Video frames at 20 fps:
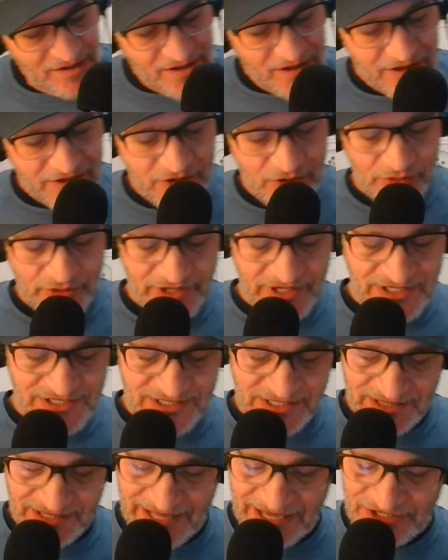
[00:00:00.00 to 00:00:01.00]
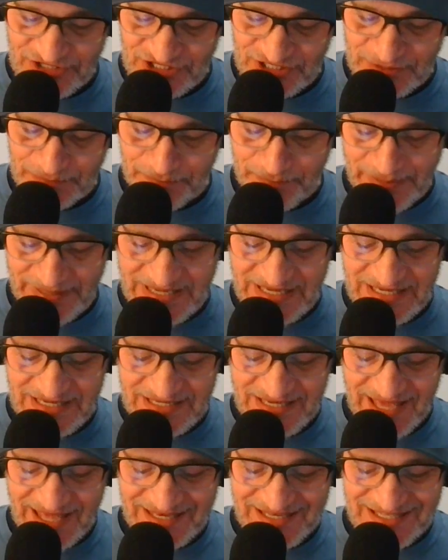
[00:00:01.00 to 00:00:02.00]
According to legend,
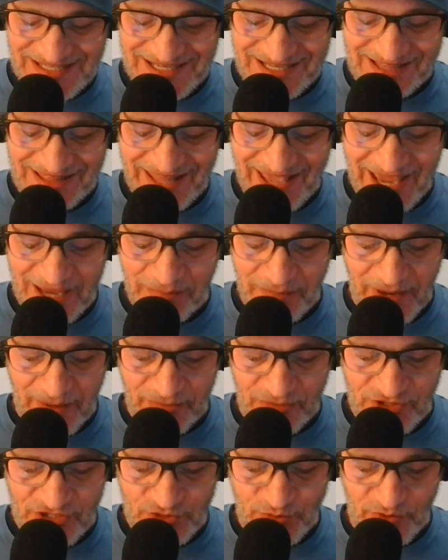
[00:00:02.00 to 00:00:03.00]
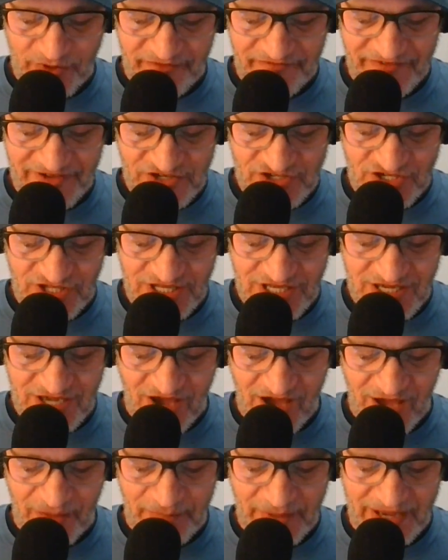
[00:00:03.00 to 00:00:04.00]
Bean and his clan members were eventually
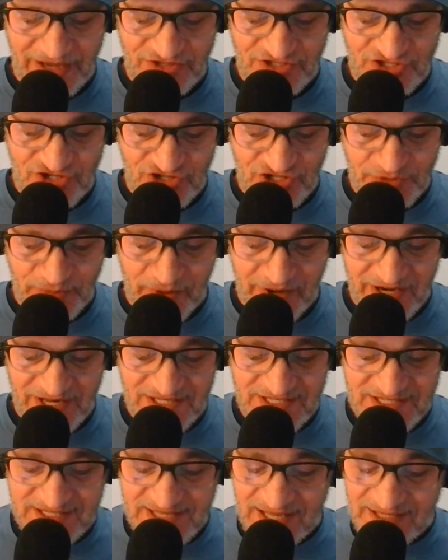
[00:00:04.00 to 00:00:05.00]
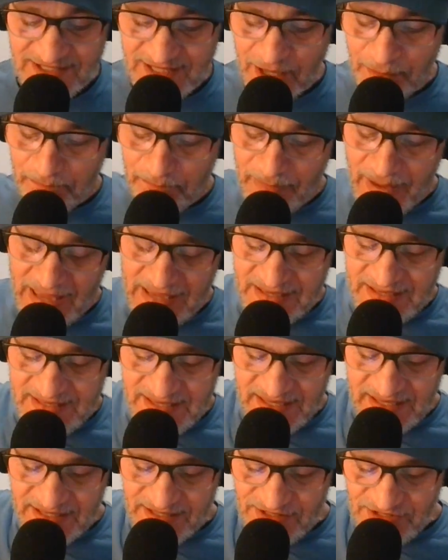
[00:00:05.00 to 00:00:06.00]
caught by a search party sent up by
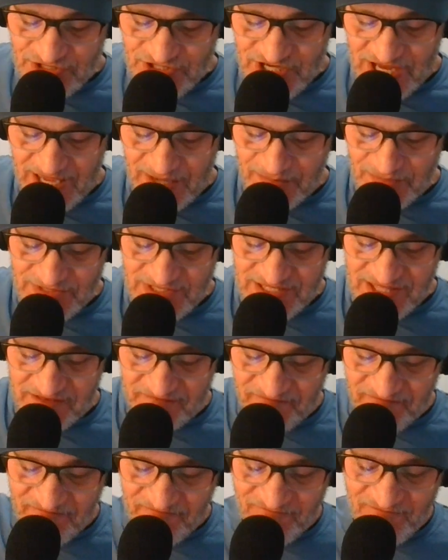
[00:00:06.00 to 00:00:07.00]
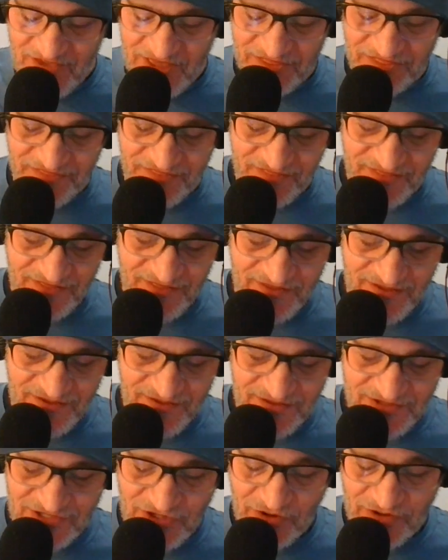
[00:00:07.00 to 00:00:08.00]
King James the
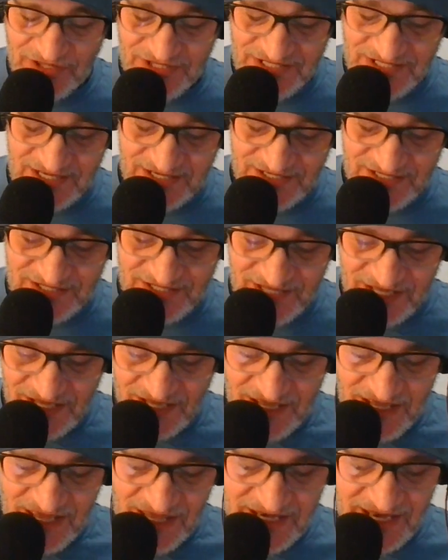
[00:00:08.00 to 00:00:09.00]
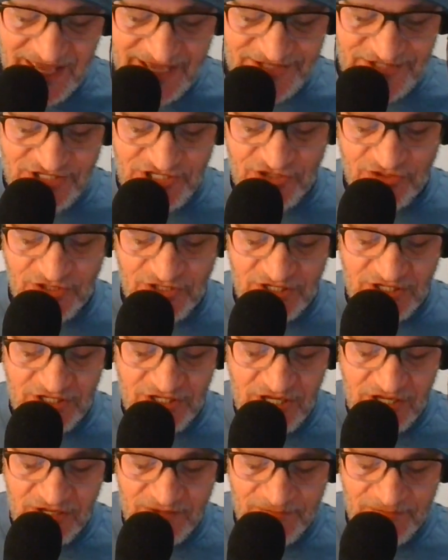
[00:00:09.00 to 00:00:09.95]
Sixth, and executed.